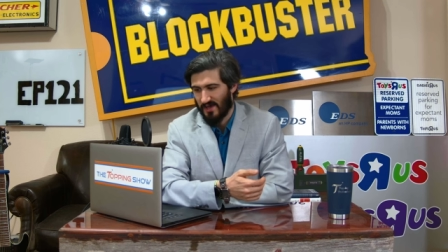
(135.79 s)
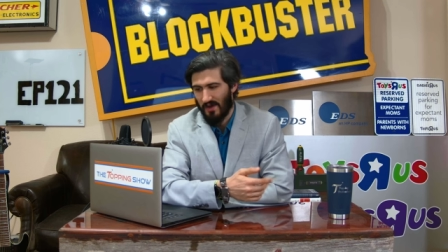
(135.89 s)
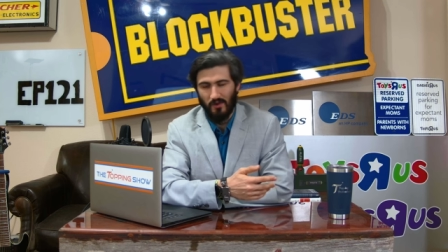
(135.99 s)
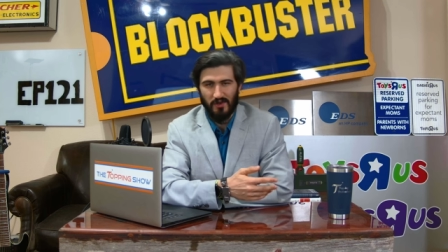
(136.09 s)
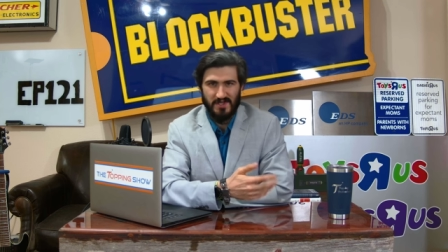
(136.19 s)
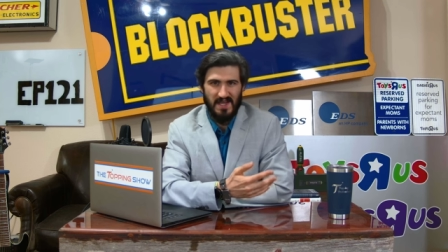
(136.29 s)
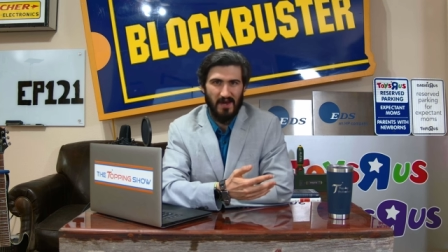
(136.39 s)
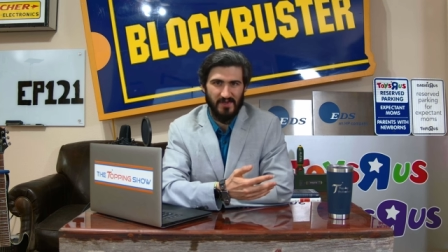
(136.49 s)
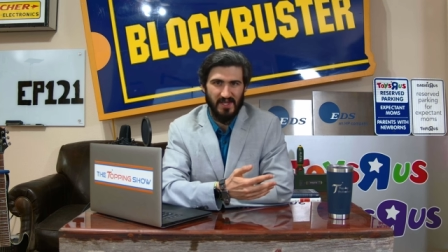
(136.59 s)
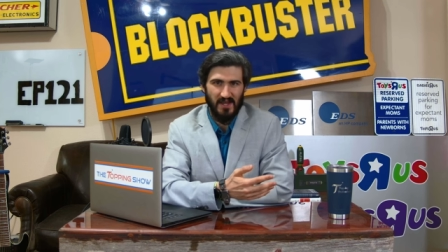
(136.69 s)
Now, according to
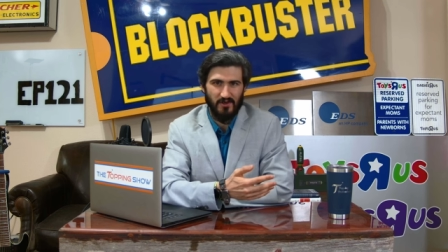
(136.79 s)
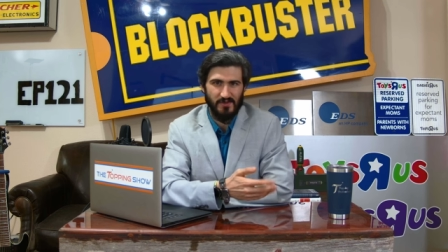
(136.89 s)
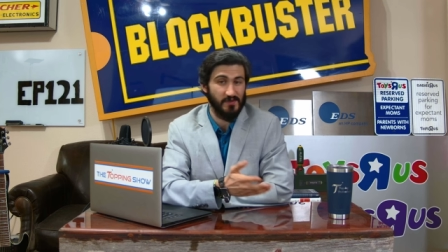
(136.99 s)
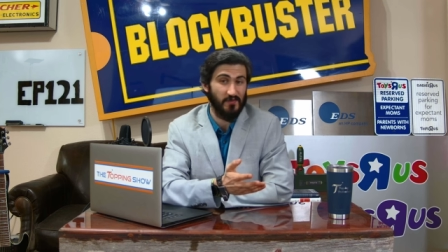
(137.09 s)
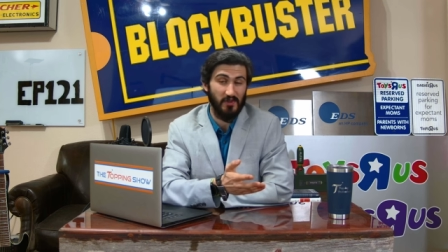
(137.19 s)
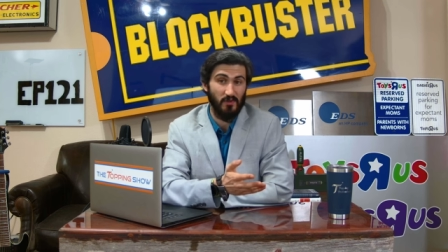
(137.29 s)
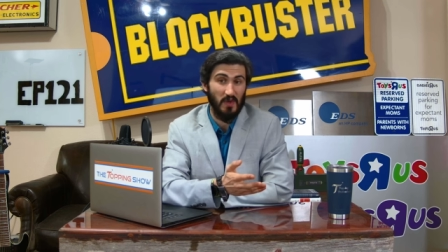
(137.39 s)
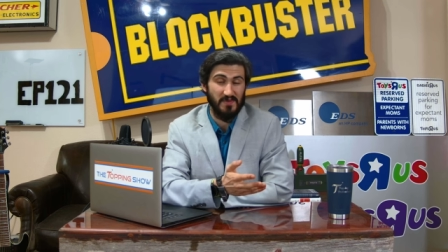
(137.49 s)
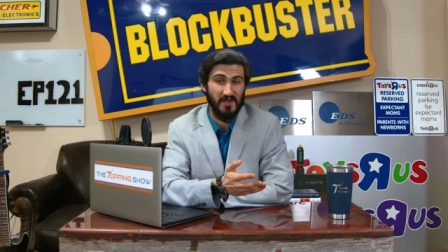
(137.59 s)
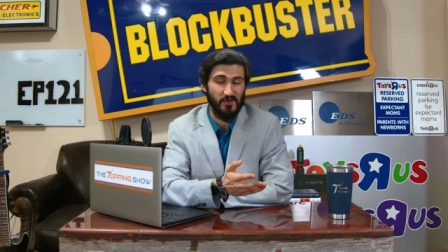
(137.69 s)
Down Detectors, there's a fun little
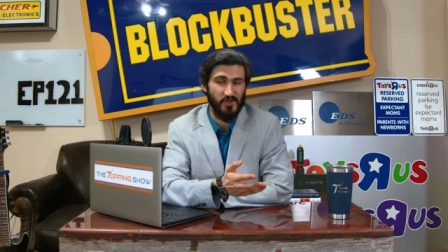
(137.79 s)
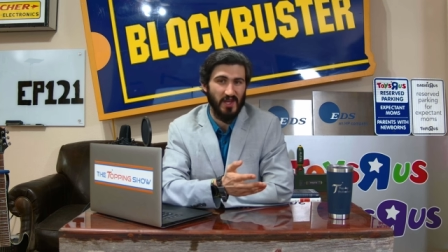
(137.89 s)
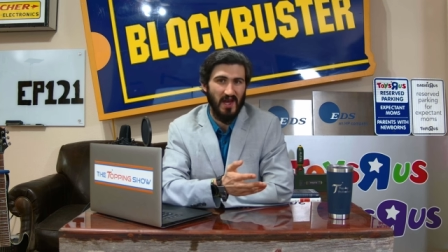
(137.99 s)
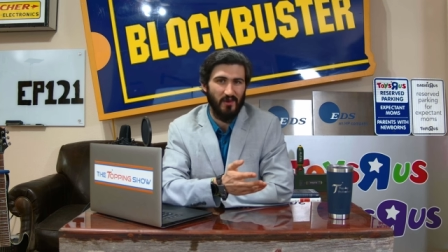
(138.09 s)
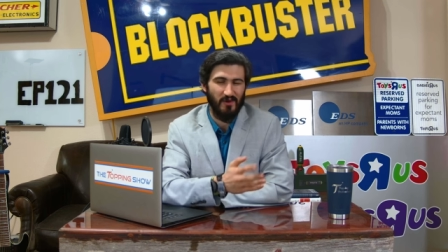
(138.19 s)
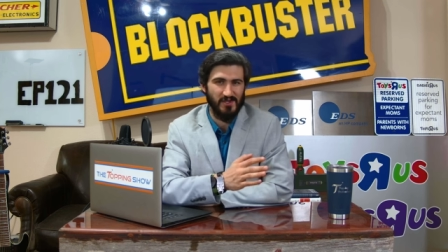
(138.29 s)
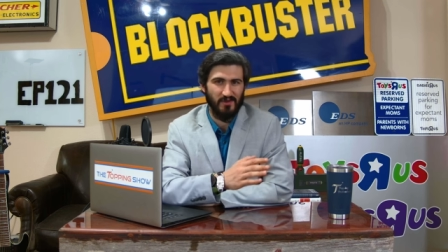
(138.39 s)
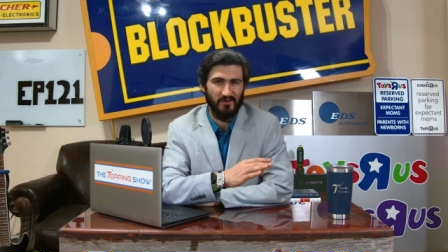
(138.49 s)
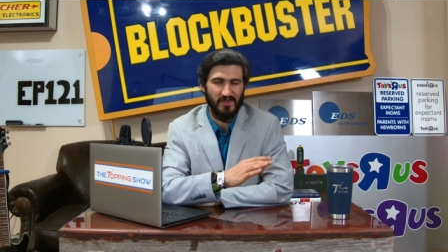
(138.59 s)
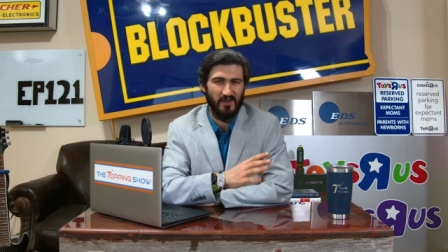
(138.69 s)
website you can check out where
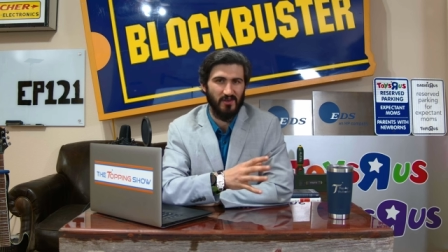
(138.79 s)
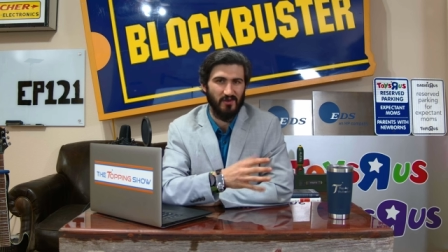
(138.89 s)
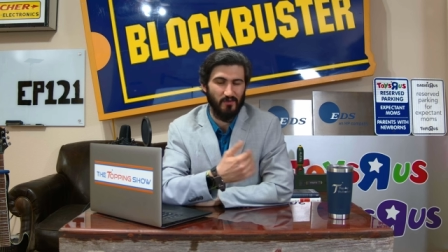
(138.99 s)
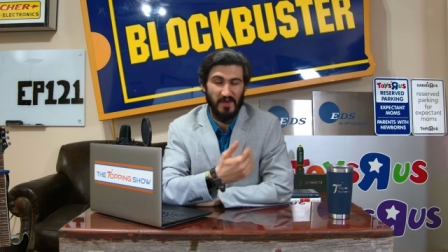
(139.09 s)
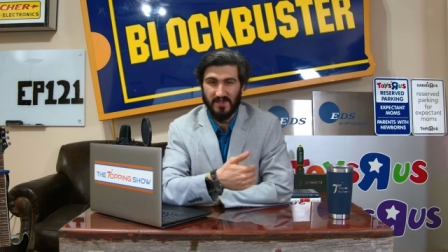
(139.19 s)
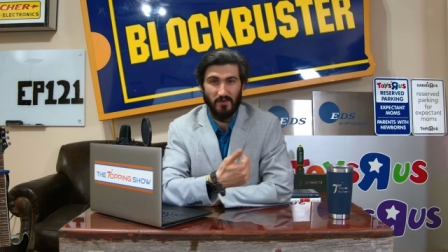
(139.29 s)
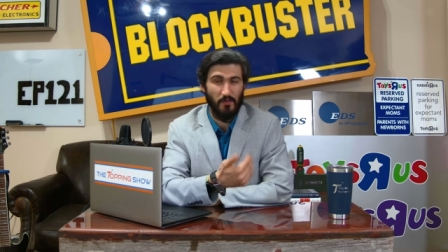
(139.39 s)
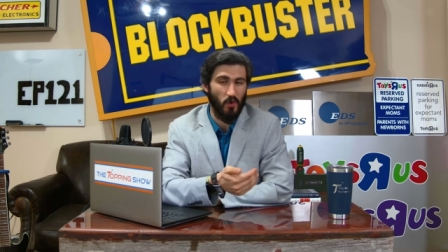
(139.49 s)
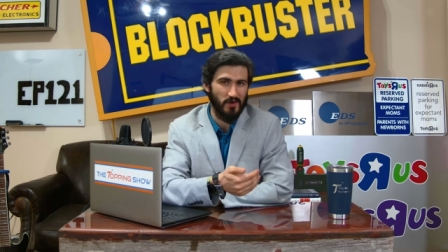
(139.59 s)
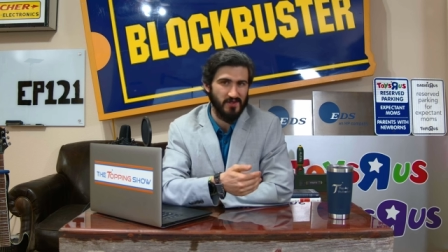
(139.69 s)
actually will tell you, based on
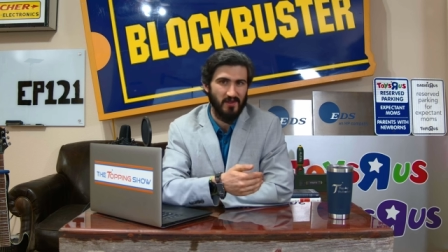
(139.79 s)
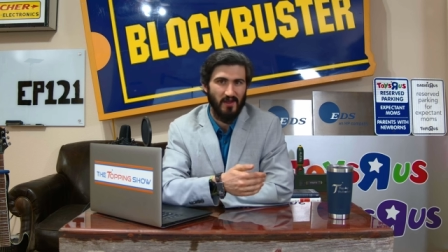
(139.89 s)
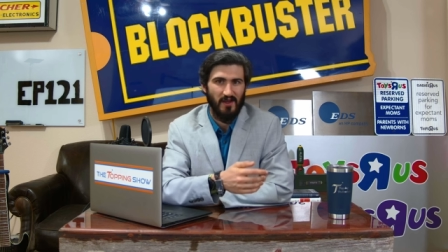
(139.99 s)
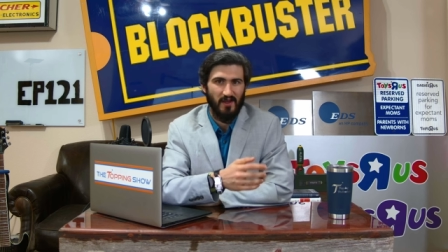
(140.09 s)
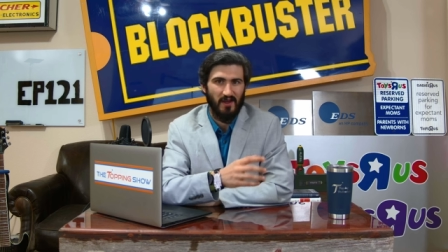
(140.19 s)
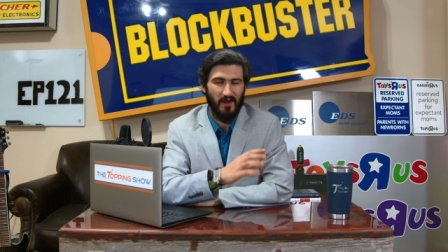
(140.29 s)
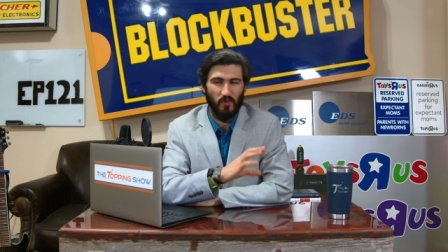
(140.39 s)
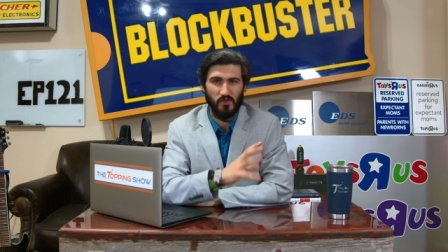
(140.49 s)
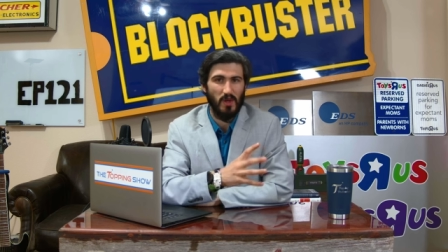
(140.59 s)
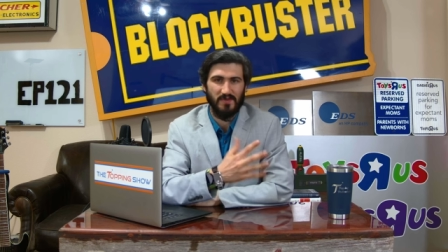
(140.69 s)
reports, on
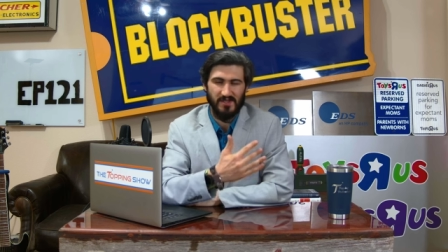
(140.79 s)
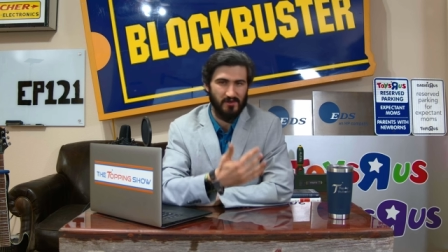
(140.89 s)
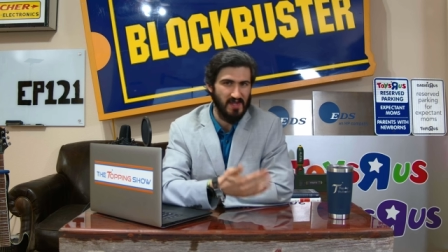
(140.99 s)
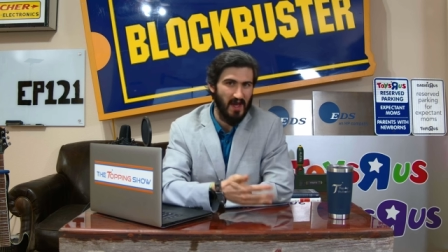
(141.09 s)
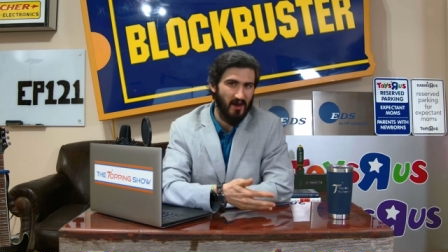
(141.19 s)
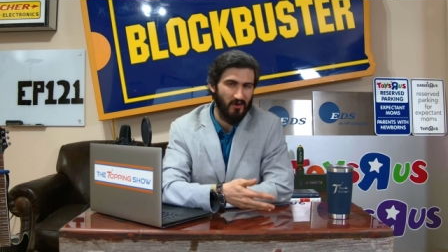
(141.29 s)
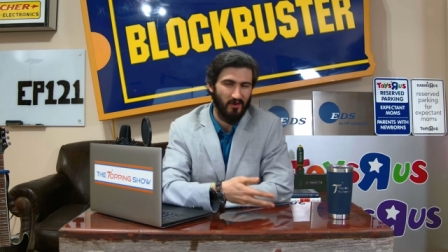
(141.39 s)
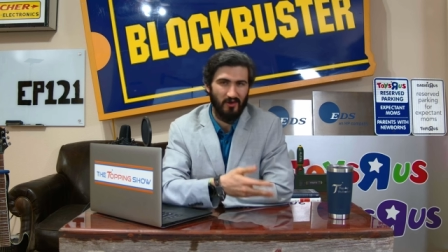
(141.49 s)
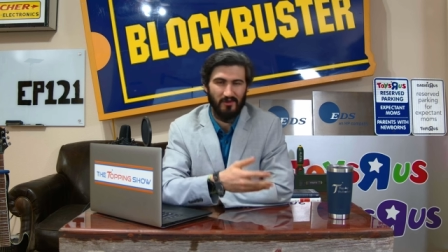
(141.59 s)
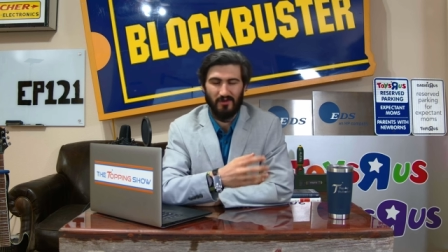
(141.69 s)
which websites are
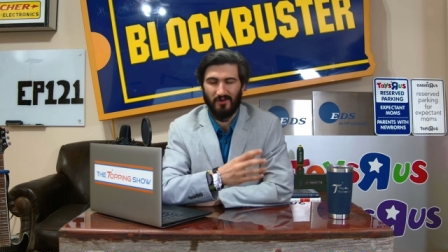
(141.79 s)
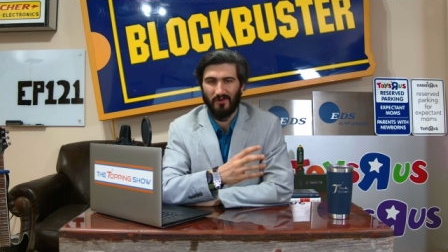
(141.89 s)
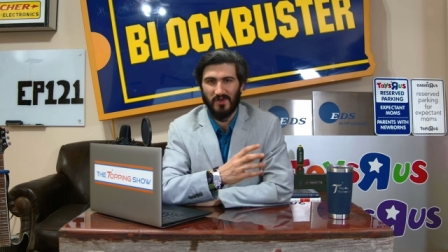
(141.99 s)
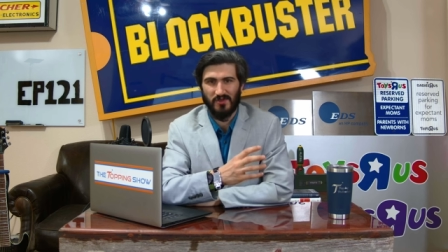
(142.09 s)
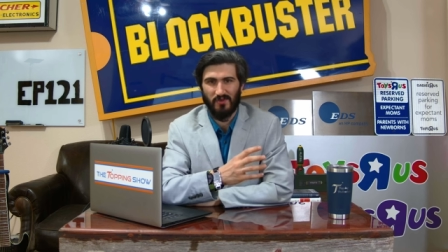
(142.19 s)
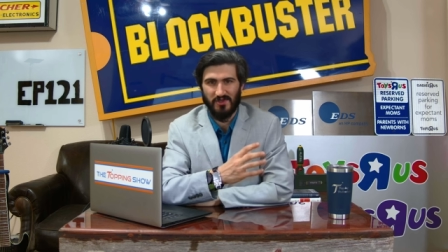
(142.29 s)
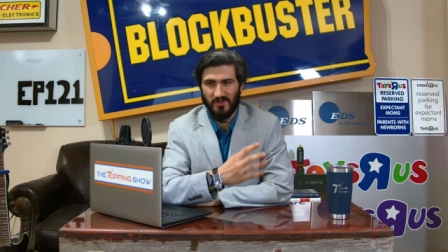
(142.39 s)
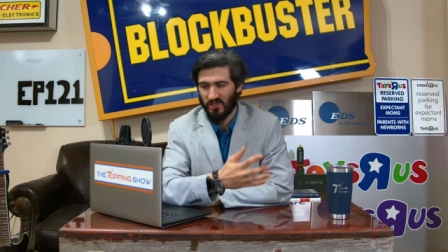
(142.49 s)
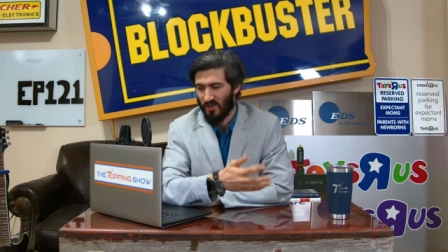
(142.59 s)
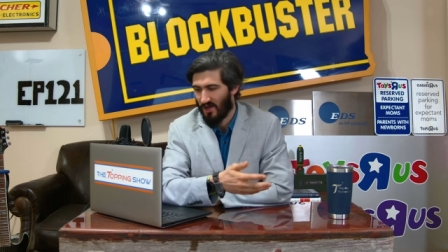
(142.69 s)
down or which ones are
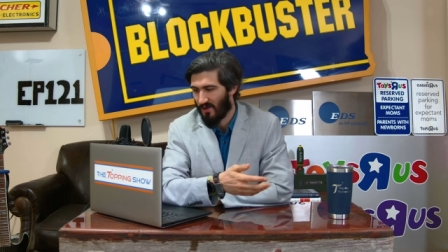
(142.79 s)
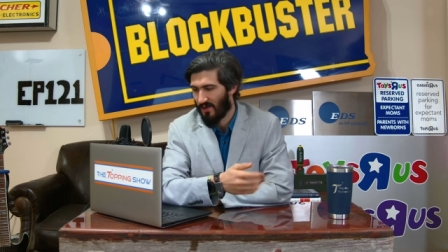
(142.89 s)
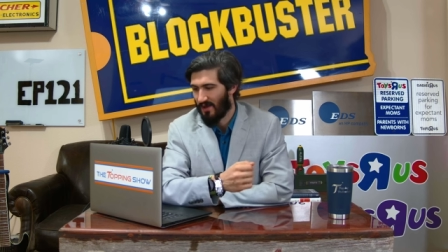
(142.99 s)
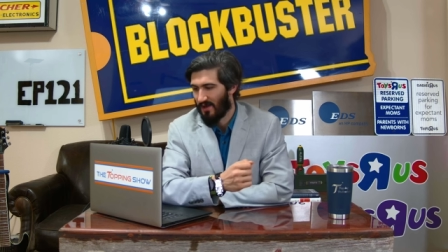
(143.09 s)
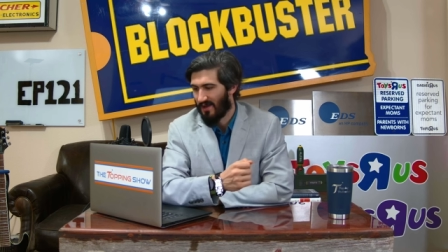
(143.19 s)
slow.